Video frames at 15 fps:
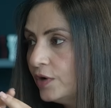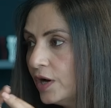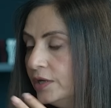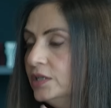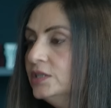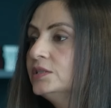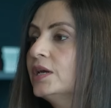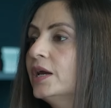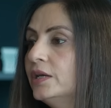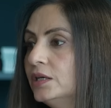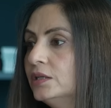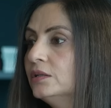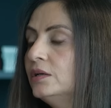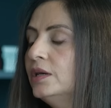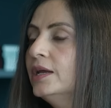
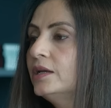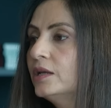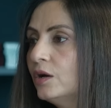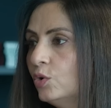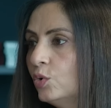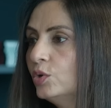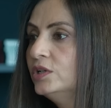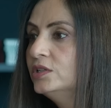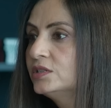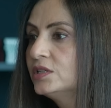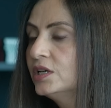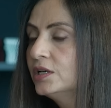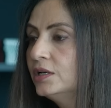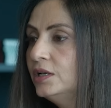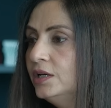understanding the data
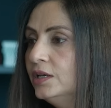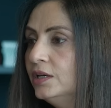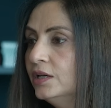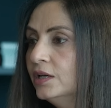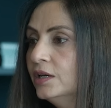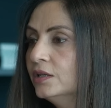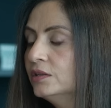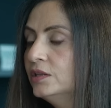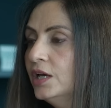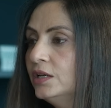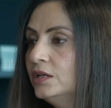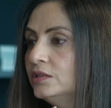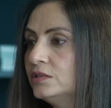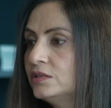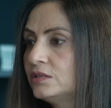holistically, there
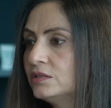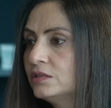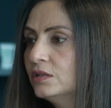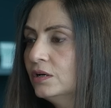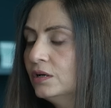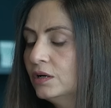is